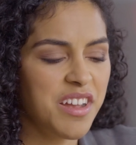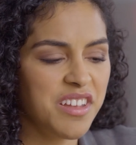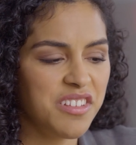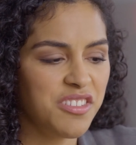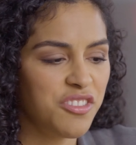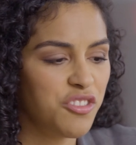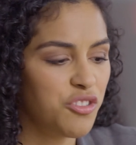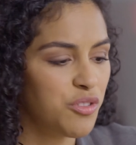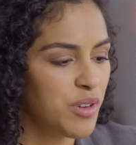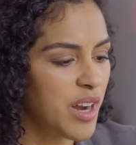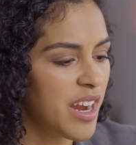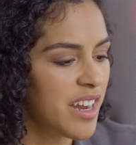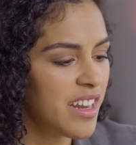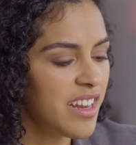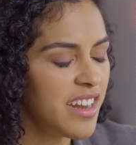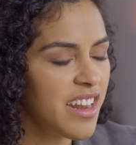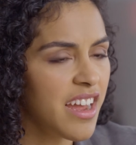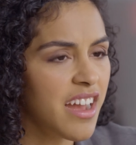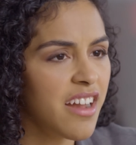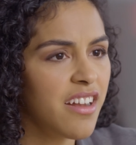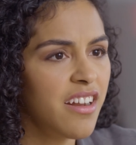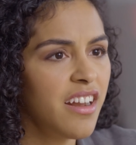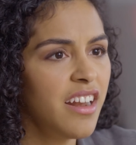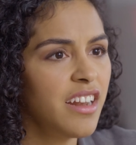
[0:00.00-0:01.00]
I tried it
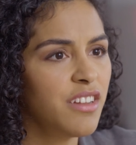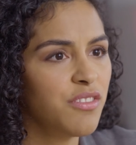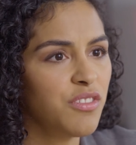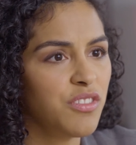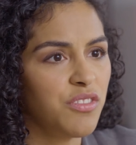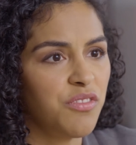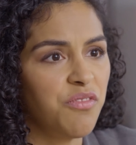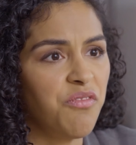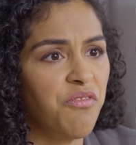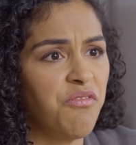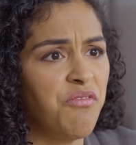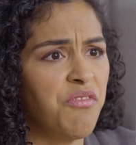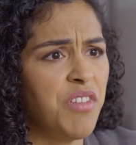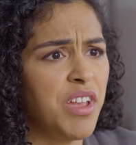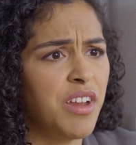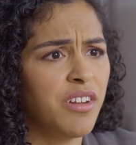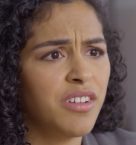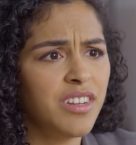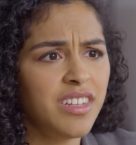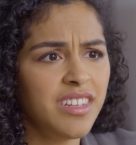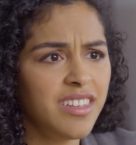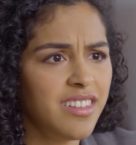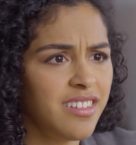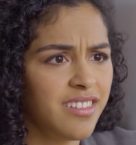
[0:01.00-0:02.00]
out, and it was
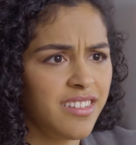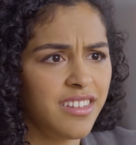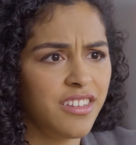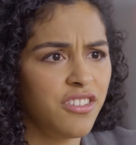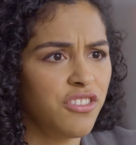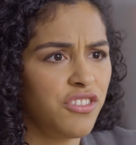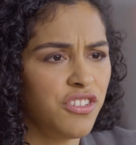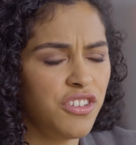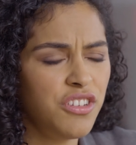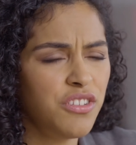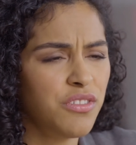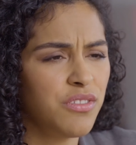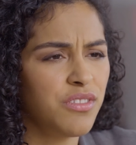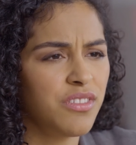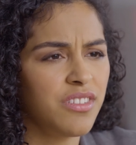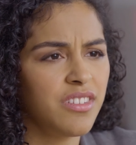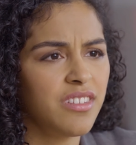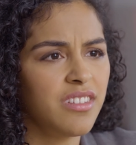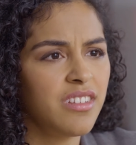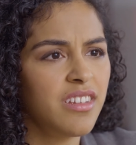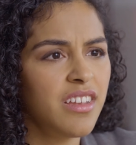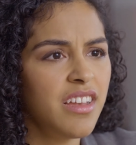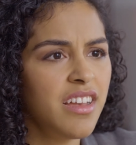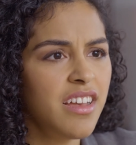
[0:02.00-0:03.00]
very easy to
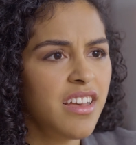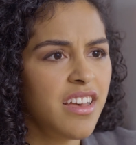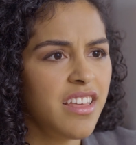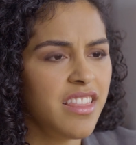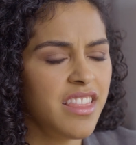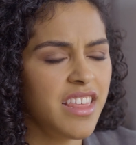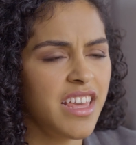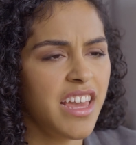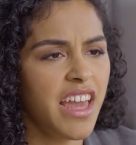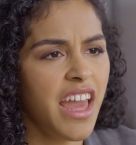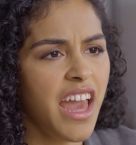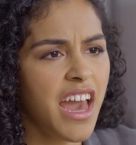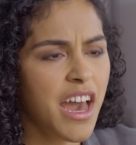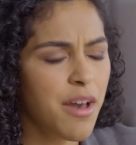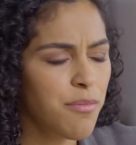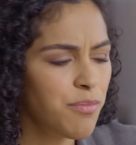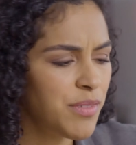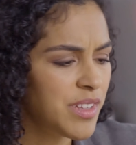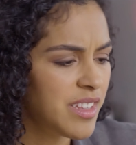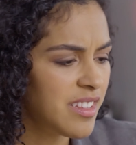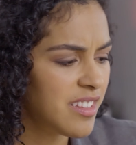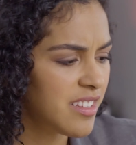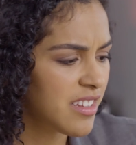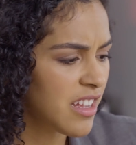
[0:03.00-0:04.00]
use. The app
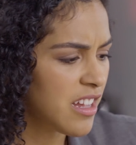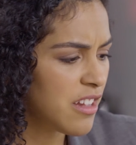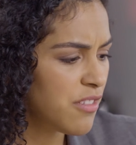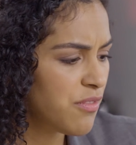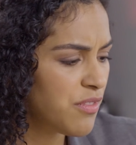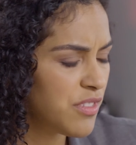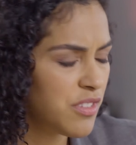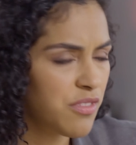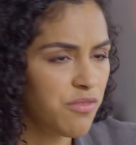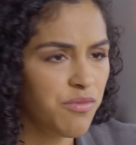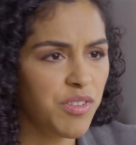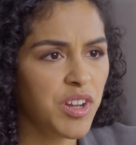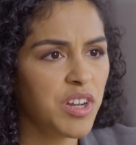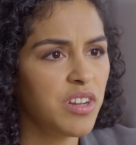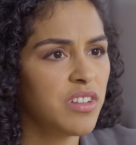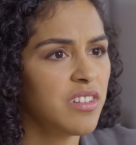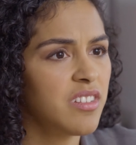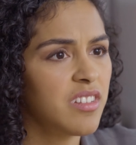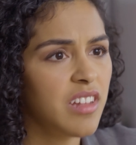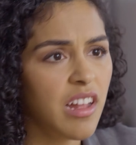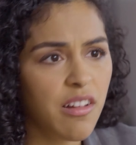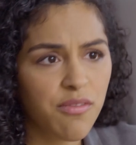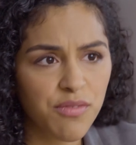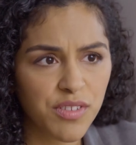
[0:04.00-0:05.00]
itself is very
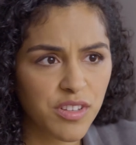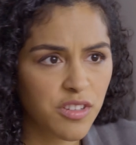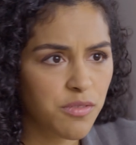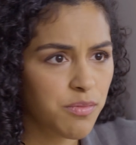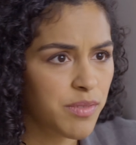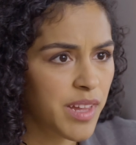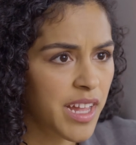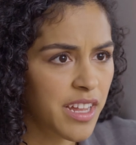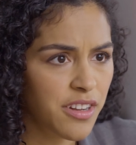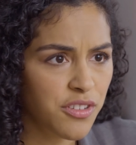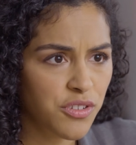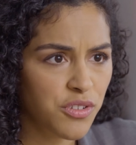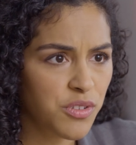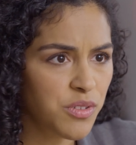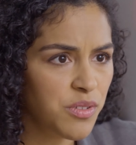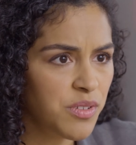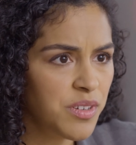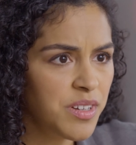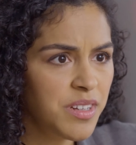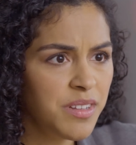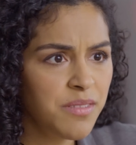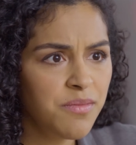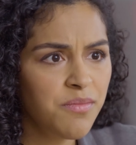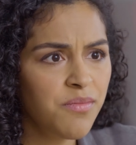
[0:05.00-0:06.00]

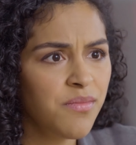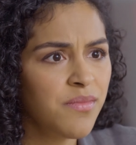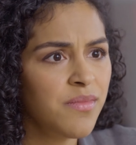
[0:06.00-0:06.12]
self-explanatory.